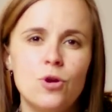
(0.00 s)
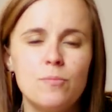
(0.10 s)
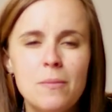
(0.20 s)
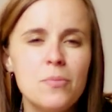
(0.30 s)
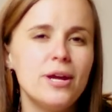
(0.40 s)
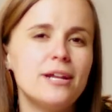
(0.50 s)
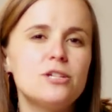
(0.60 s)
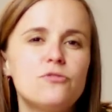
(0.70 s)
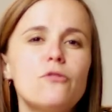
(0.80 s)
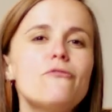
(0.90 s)
Remember, it
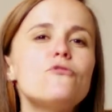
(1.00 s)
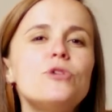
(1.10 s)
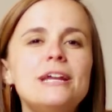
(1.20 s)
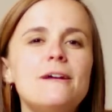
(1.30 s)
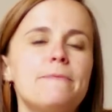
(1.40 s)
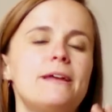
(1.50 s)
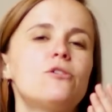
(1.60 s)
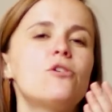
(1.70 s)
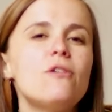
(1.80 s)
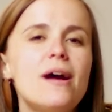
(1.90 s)
is for freedom
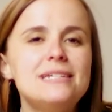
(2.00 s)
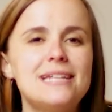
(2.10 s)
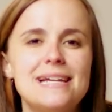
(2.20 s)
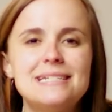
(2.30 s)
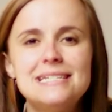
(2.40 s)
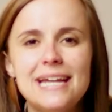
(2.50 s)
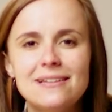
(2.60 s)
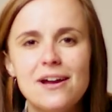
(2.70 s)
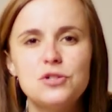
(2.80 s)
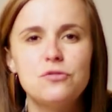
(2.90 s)
that Christ has
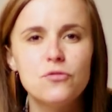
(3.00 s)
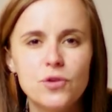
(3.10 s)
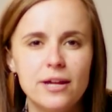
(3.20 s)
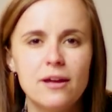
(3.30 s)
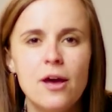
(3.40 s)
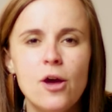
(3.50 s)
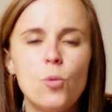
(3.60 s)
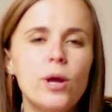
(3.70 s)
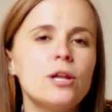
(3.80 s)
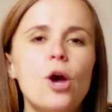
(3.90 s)
set us free.
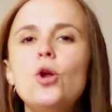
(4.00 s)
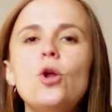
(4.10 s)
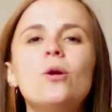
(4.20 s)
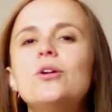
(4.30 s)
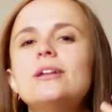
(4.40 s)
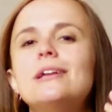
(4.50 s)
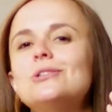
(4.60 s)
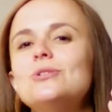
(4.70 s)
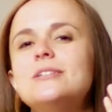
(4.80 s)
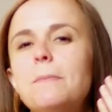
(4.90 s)
We no longer
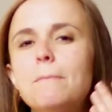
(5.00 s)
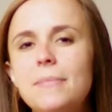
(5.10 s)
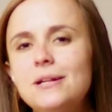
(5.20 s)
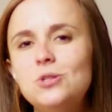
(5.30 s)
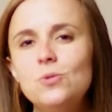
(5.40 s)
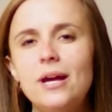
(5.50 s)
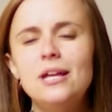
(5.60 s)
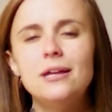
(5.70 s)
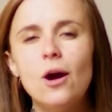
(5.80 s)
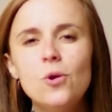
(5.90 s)
need to submit to a
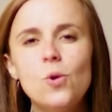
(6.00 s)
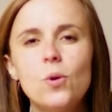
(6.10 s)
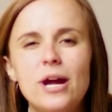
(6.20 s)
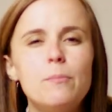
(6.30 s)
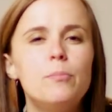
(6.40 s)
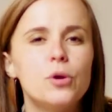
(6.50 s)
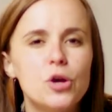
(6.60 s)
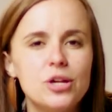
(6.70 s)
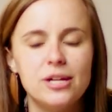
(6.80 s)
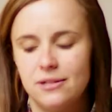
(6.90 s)
yoke or a
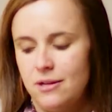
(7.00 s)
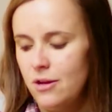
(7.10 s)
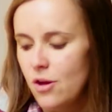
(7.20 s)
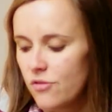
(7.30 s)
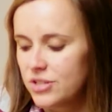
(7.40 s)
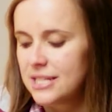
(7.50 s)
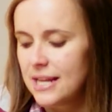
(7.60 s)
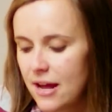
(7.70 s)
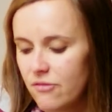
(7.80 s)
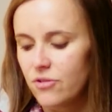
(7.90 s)
burden of
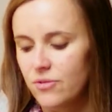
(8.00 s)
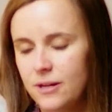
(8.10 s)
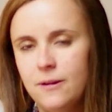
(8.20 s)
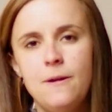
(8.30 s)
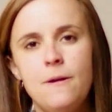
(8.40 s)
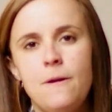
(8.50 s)
slavery.